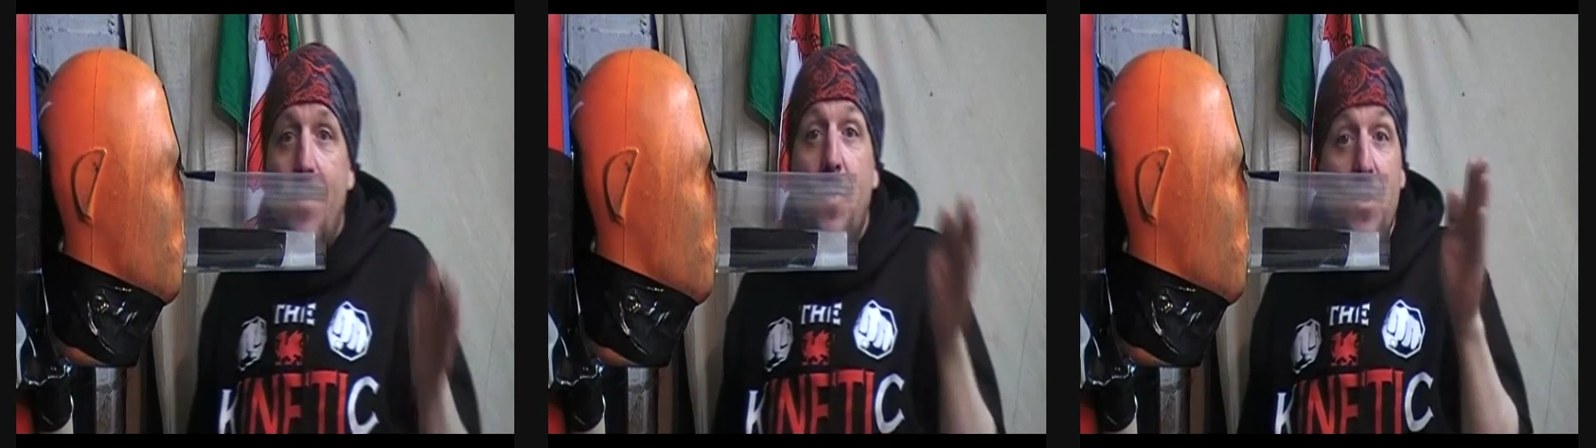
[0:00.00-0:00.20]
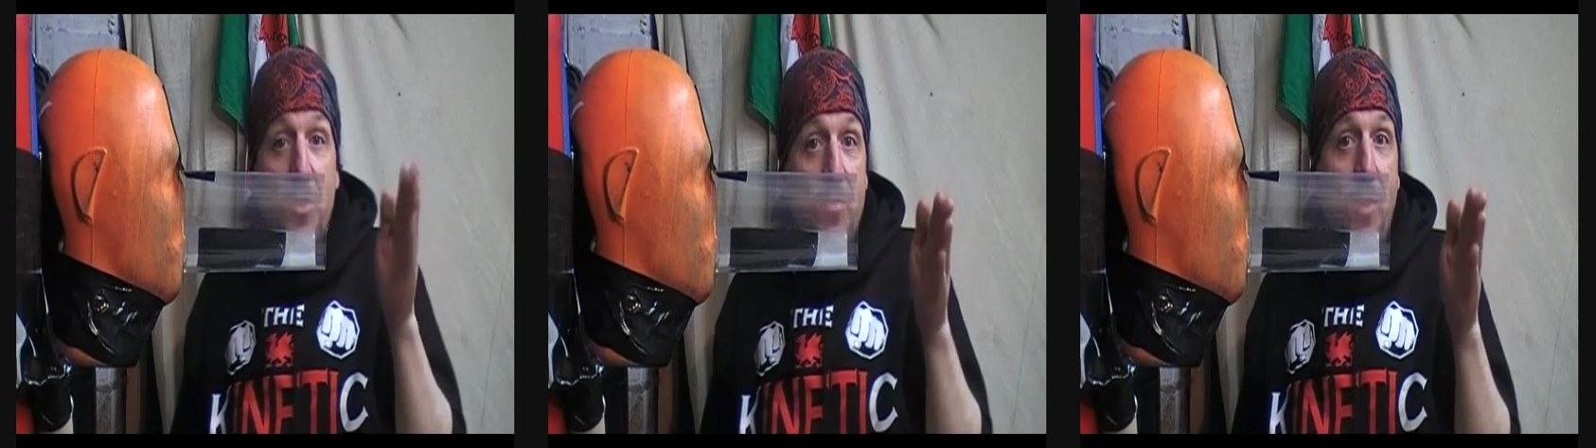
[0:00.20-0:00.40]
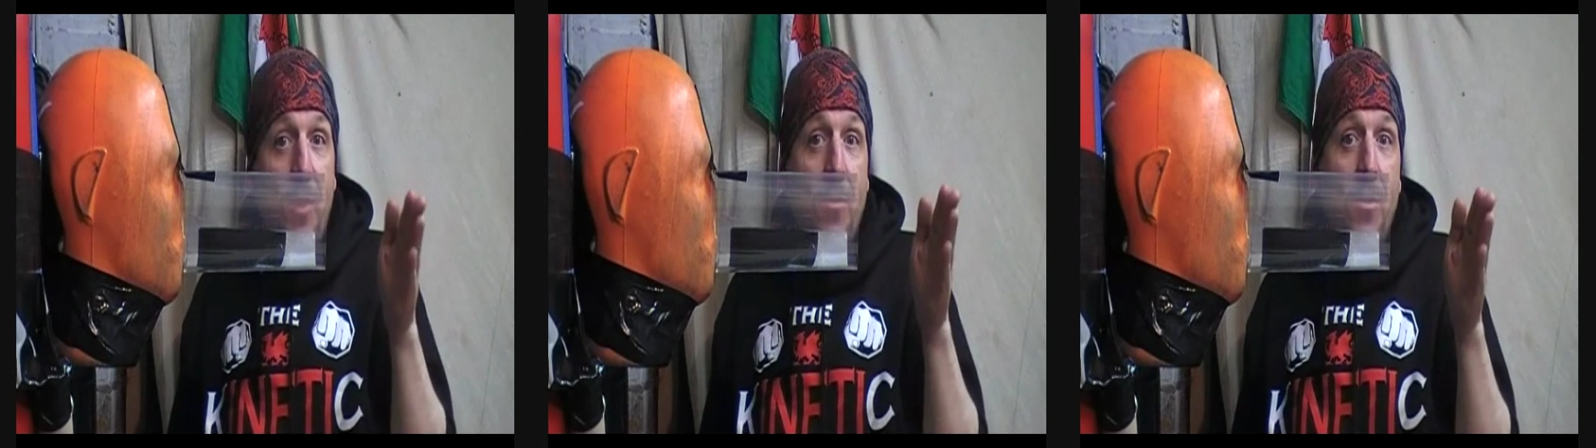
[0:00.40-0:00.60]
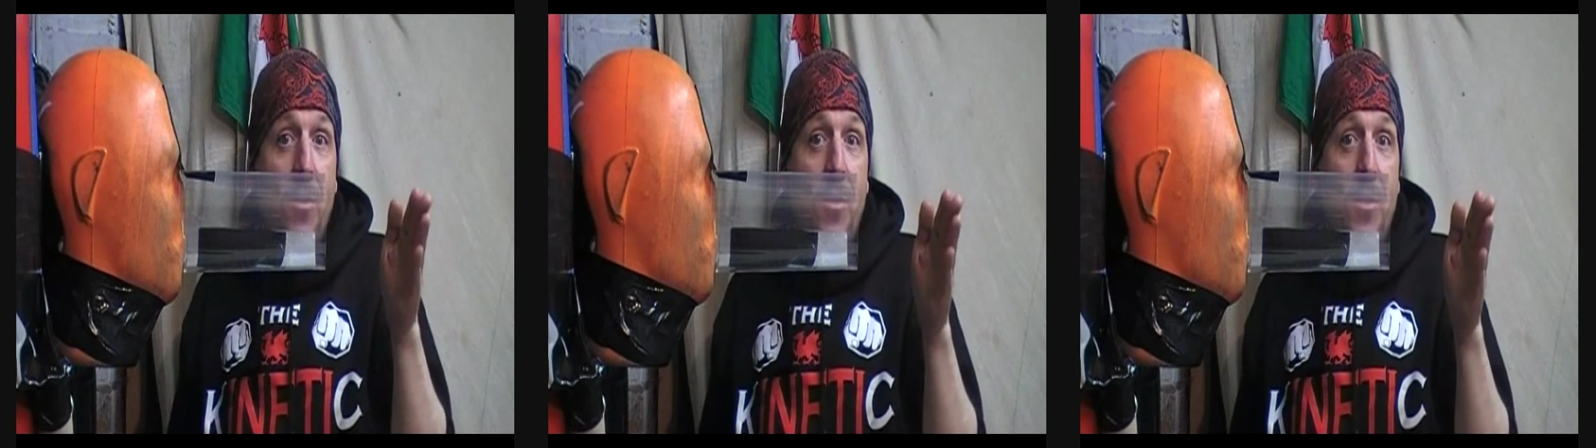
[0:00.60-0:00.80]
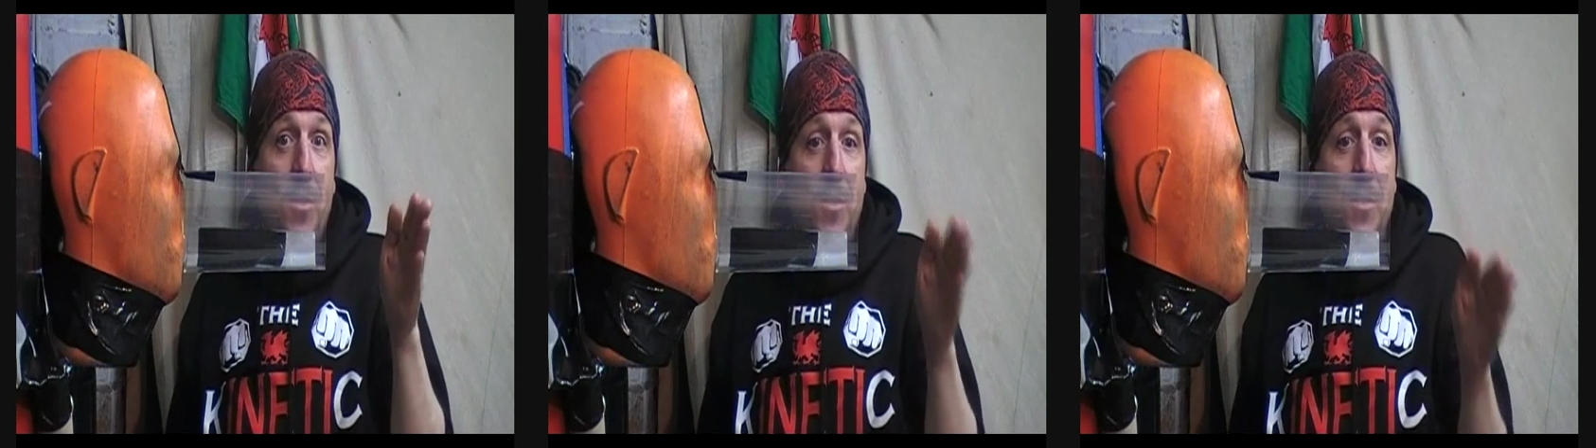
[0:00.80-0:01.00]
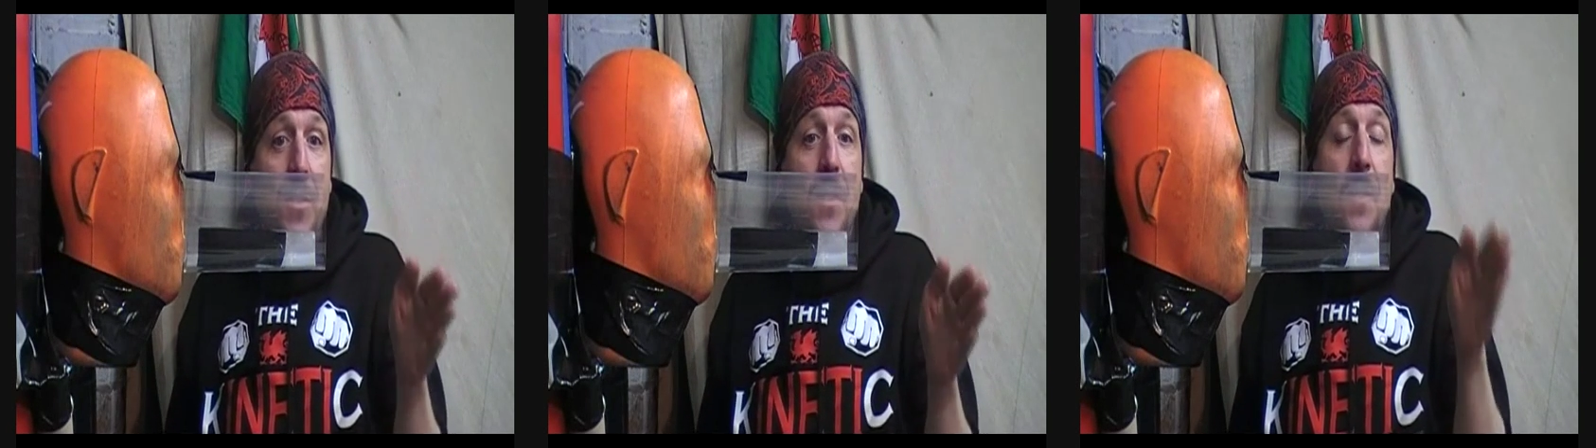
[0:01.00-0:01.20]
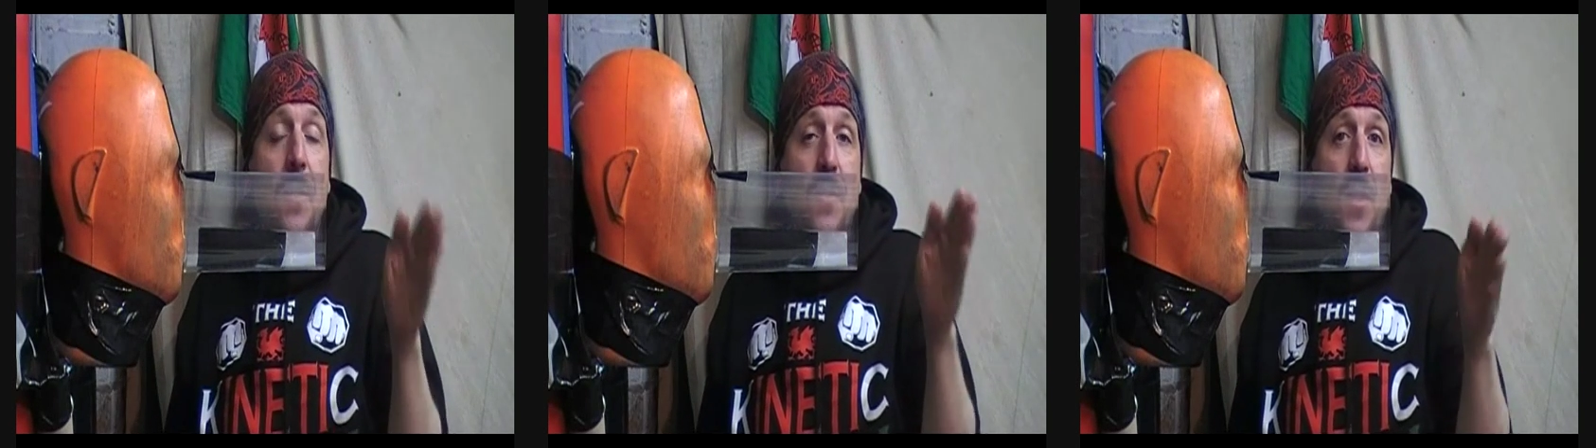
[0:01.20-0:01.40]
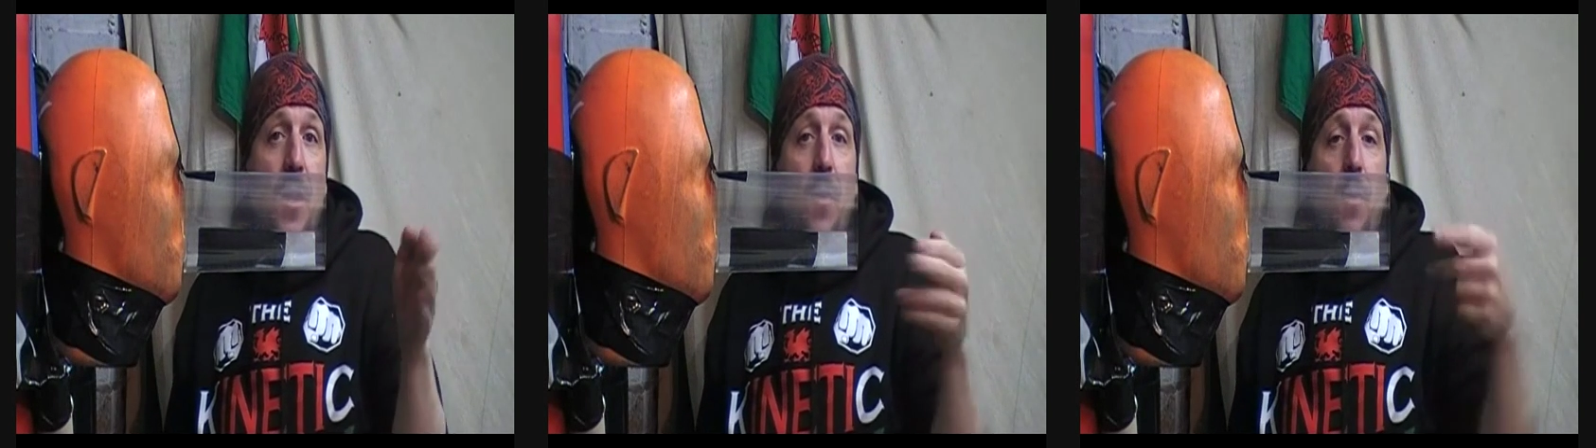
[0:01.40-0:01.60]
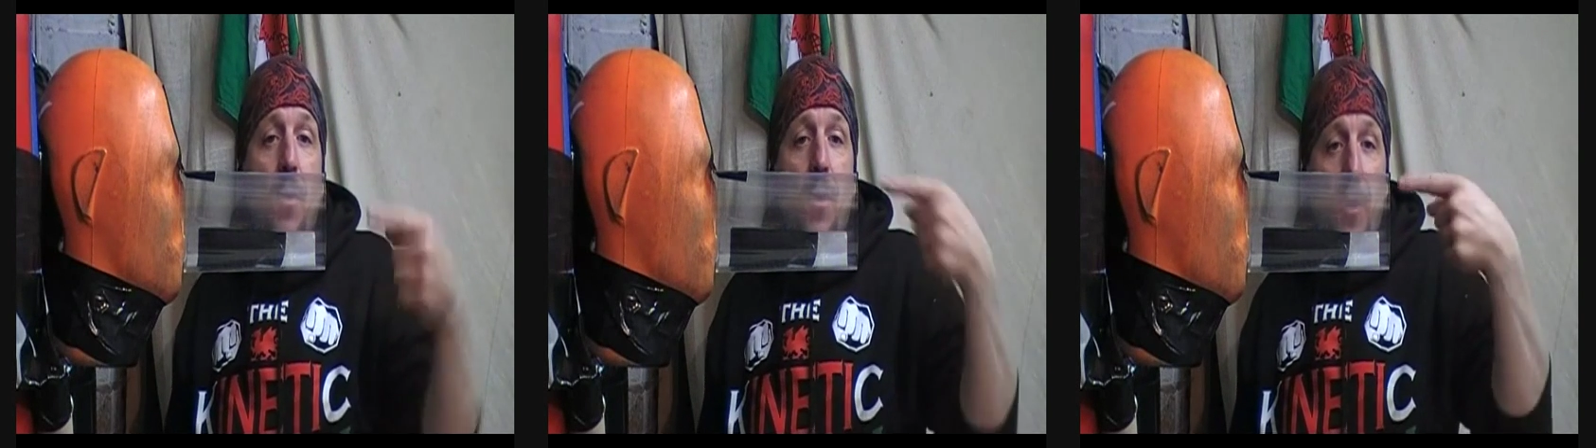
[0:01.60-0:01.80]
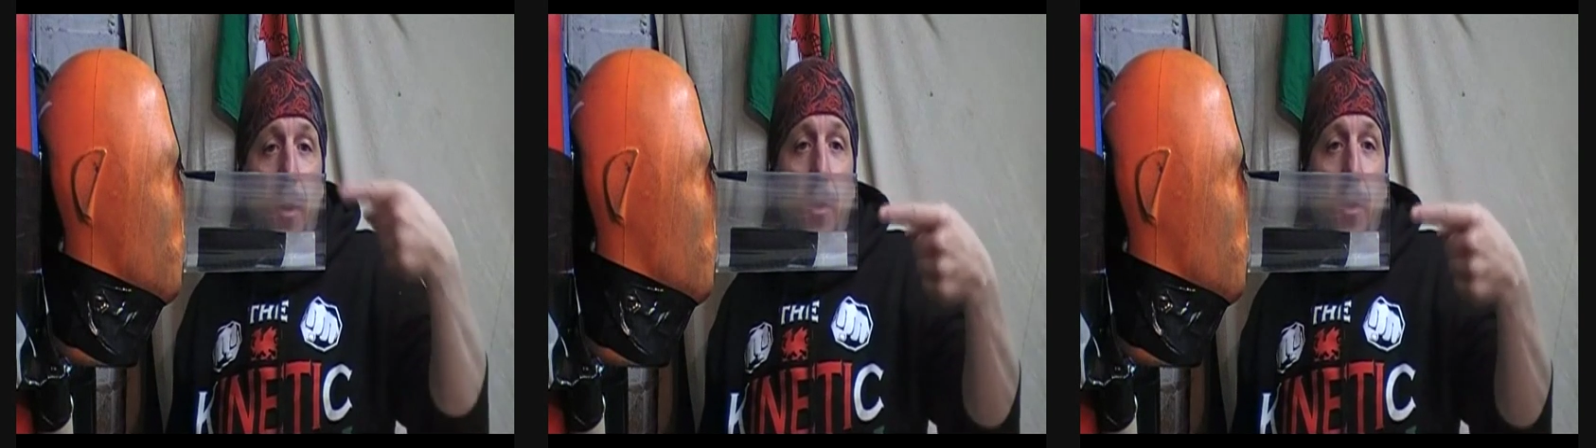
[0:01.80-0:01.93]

Punching around corners. So,